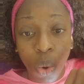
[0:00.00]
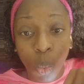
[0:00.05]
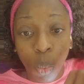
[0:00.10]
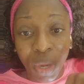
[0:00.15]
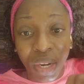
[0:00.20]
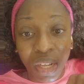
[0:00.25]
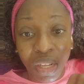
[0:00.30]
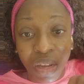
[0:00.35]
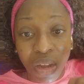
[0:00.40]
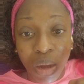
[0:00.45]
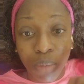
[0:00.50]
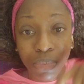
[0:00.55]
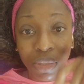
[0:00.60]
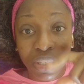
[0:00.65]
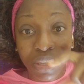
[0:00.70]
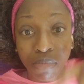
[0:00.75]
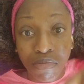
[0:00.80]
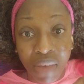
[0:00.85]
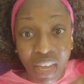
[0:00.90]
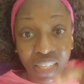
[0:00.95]
when it comes
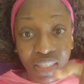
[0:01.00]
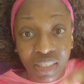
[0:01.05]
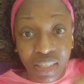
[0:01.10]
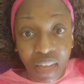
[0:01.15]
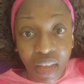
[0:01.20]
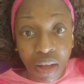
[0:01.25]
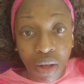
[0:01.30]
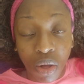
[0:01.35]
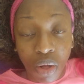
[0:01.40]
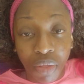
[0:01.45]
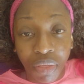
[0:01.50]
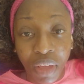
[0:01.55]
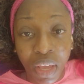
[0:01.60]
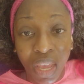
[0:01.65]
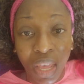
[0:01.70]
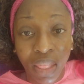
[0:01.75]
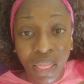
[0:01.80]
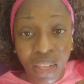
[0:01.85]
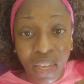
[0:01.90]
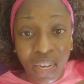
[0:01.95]
to men's
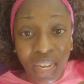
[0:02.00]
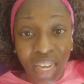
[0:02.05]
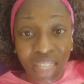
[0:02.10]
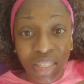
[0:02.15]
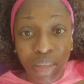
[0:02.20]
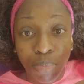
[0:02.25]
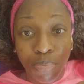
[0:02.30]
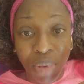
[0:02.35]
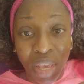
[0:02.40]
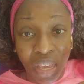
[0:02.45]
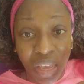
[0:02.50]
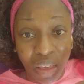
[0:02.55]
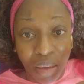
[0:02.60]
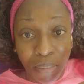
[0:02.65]
health that has a big